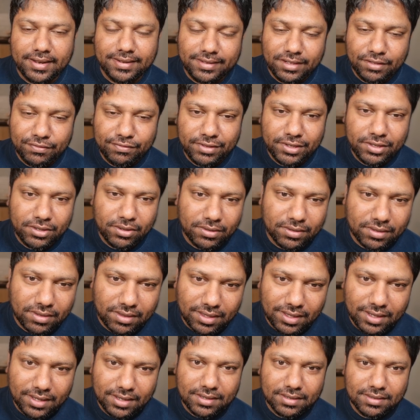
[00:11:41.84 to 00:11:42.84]
if you don't
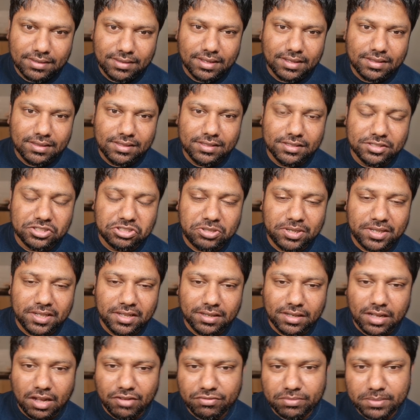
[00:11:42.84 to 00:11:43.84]
think that the
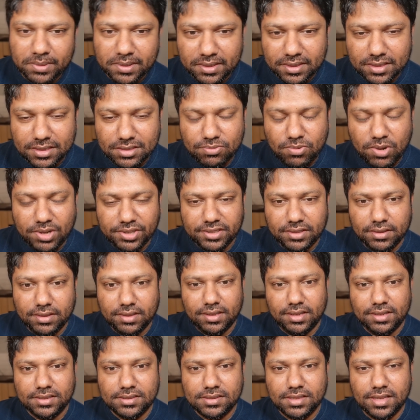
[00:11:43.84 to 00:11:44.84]
Australian government is watching
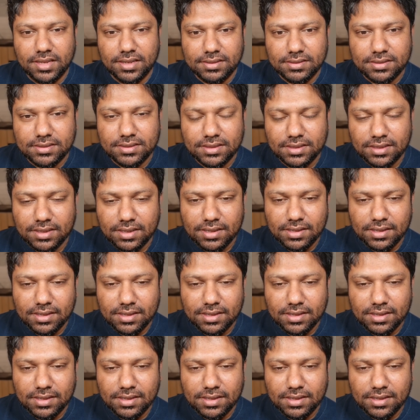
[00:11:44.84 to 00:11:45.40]
these things,